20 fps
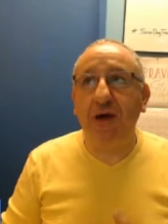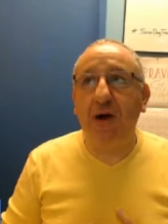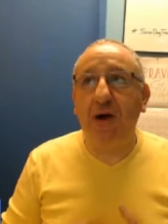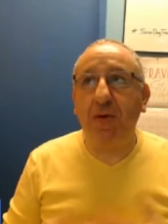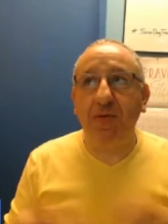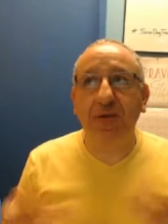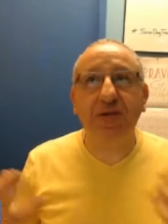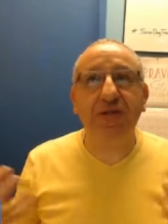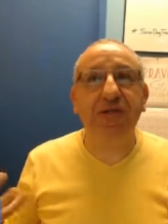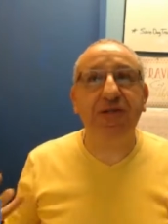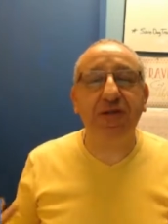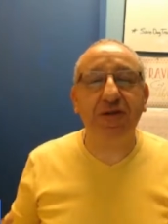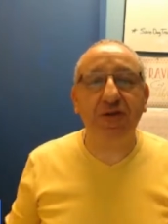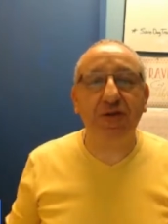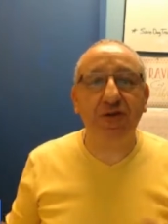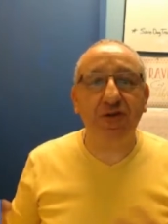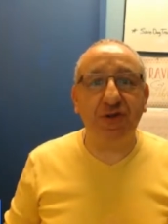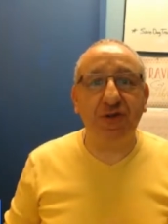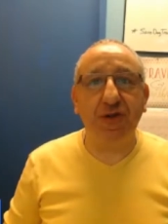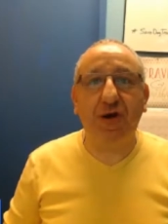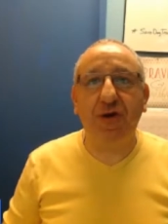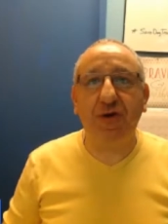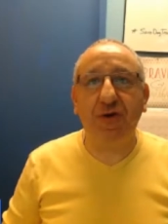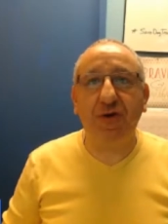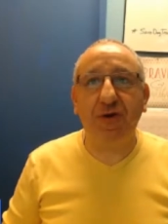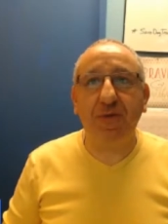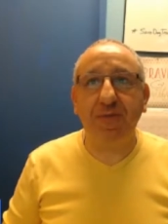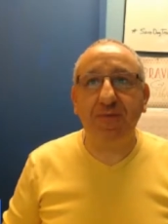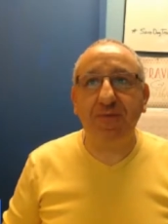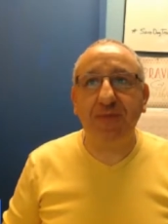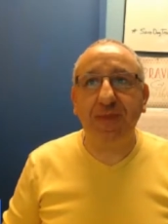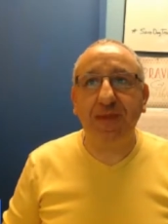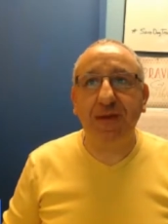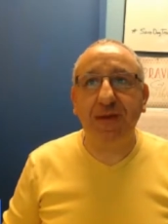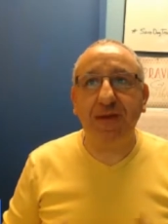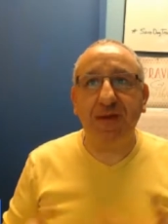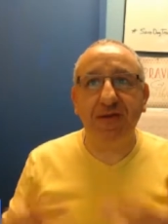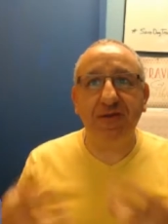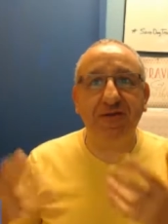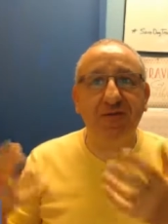obviously your dog
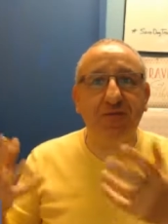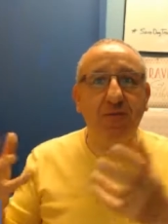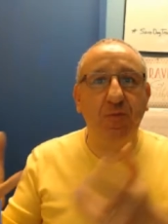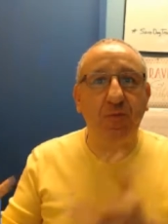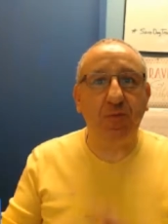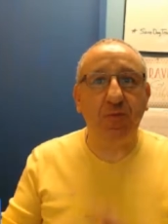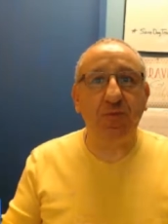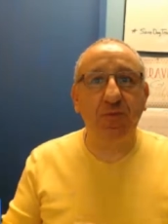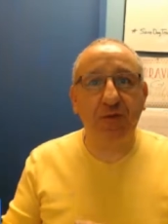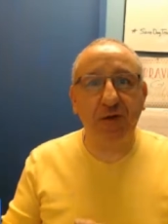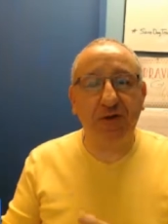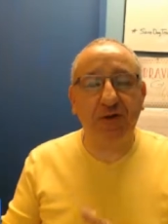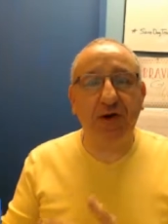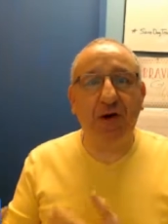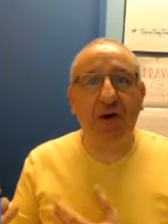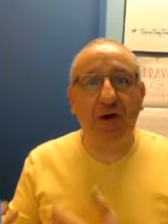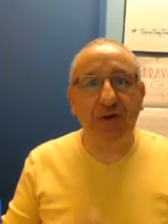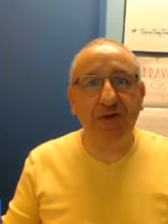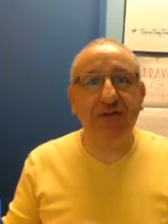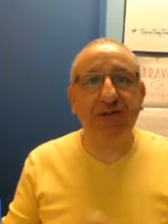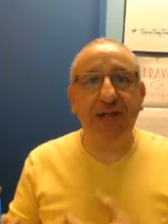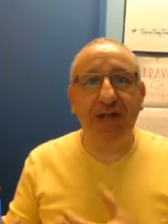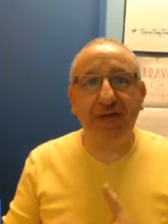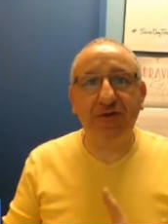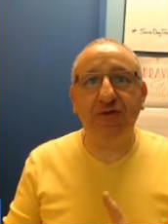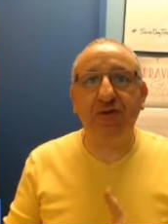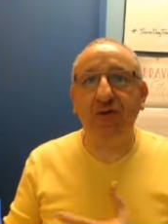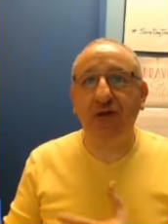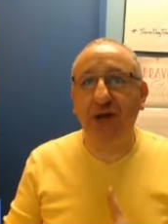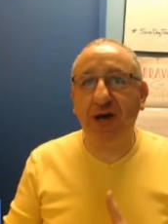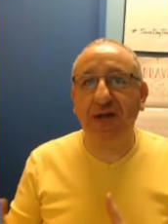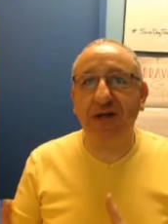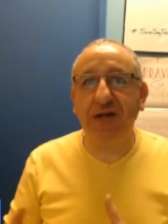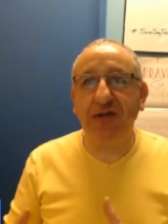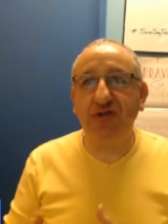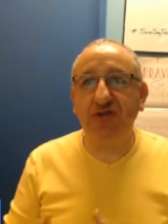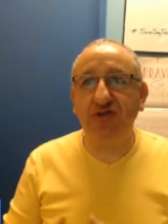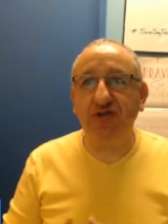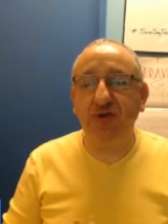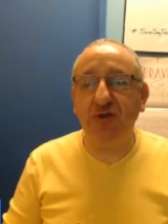is the cause that you're not
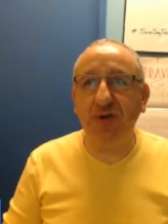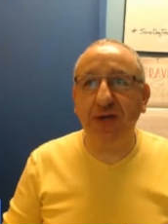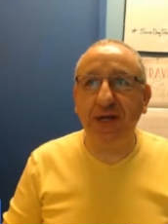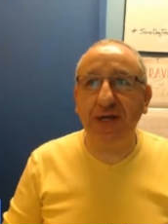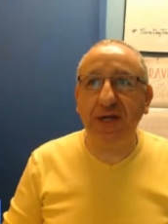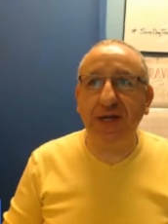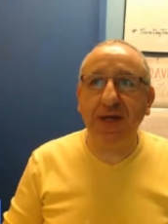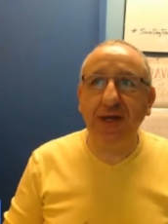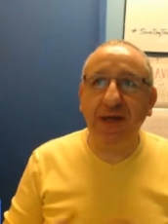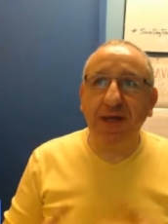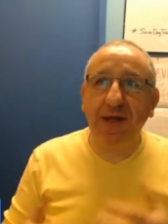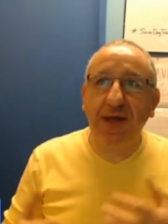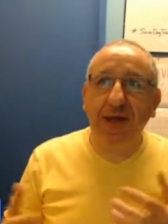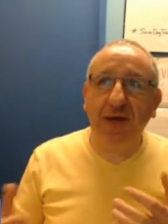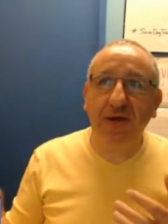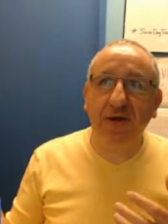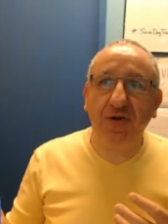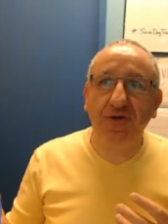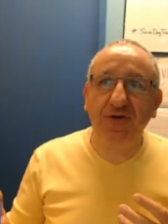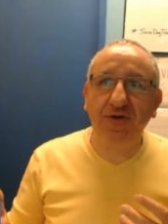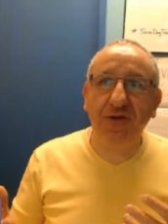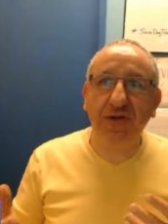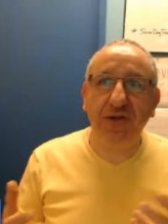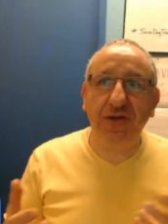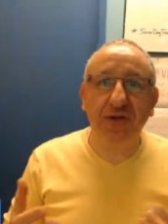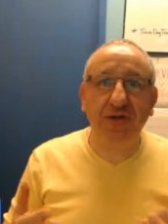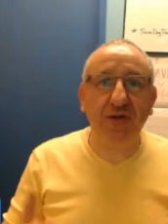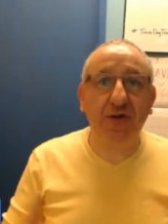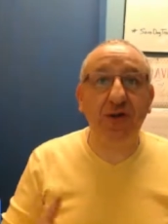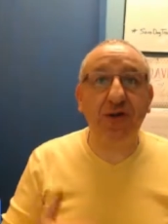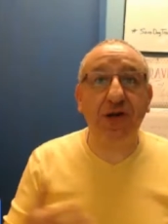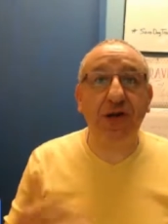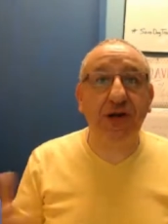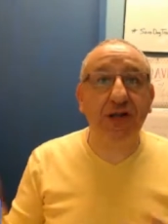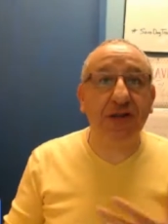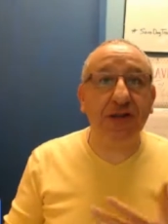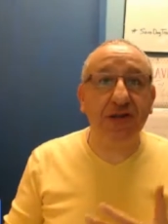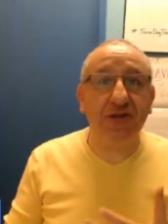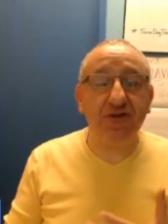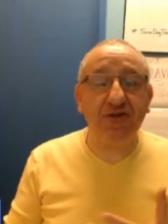enjoying and also you're
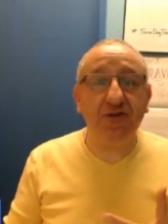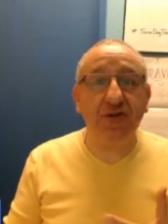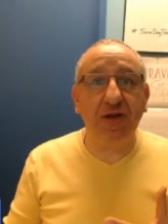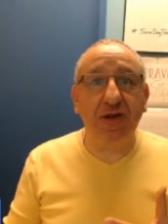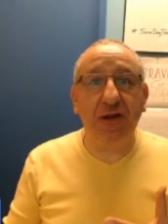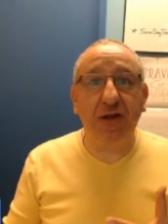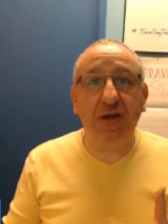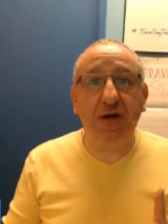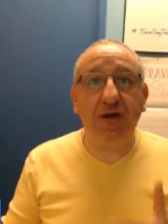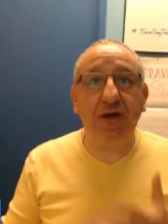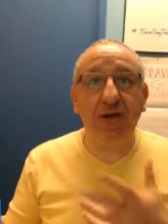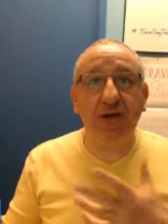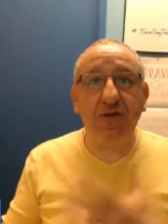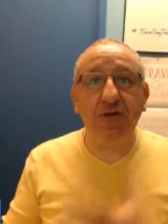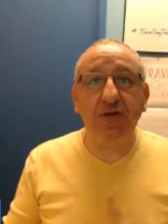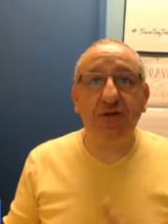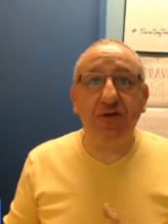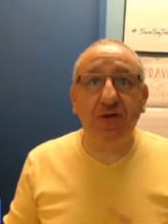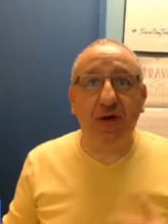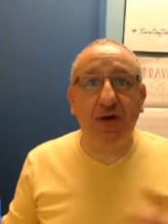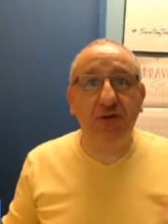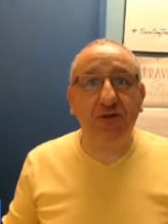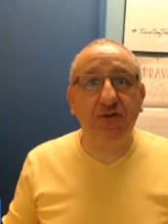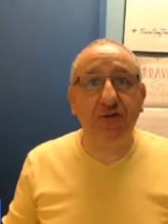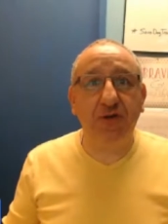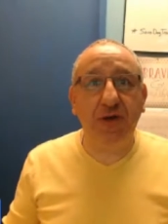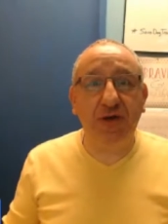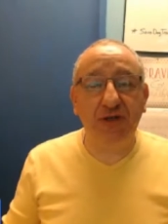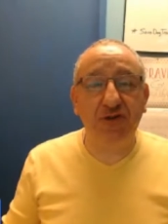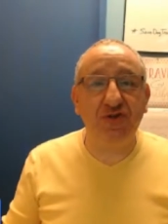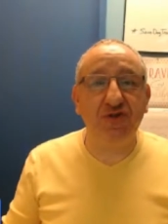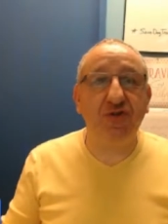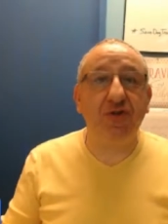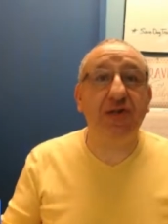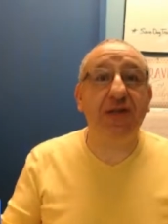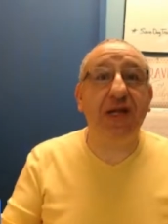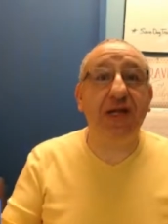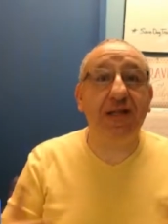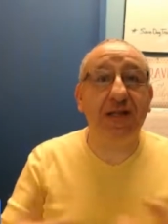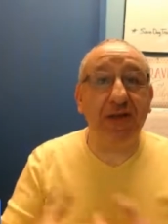not in, allowing your dog to
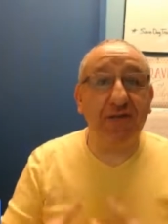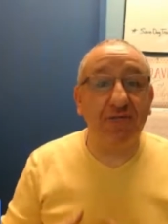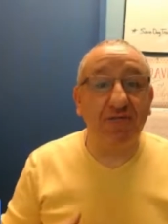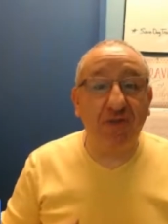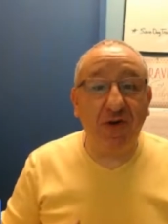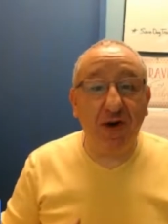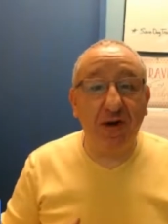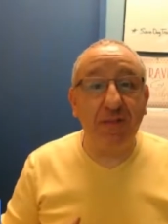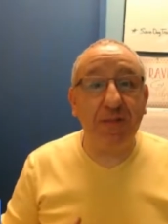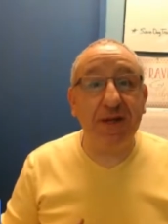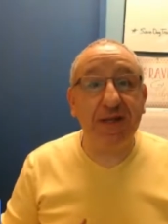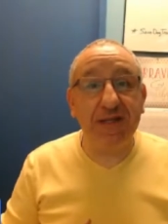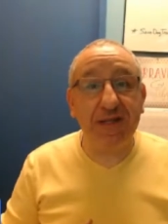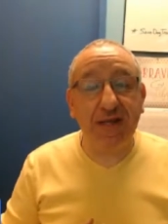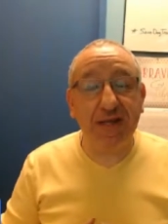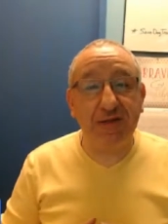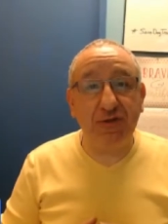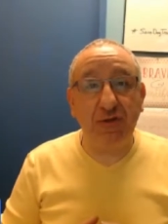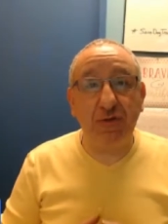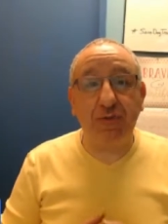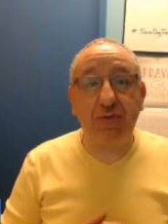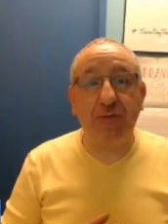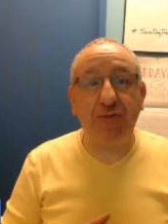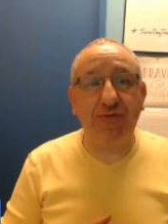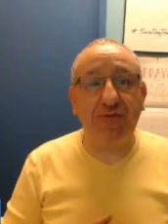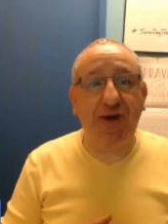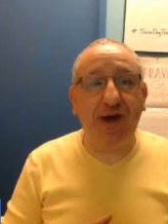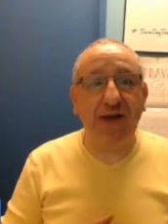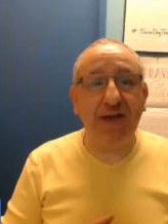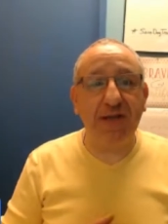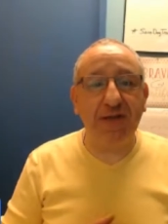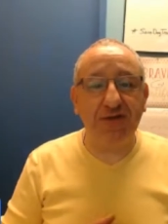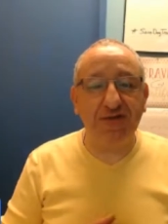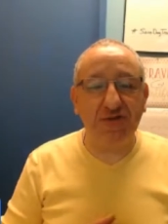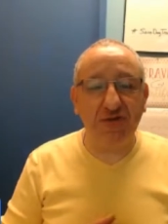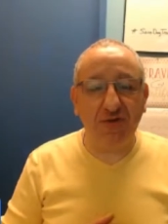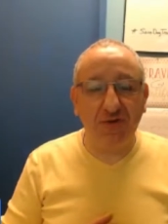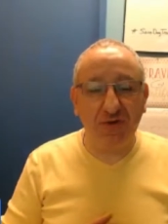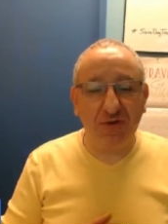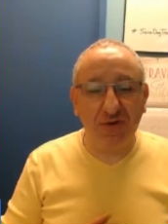enjoy that environment that you're providing
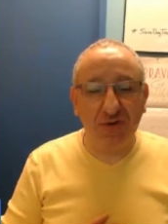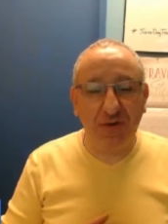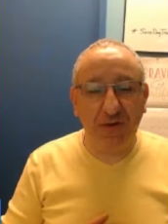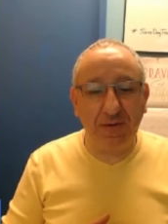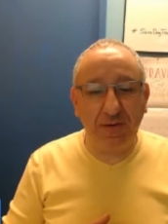so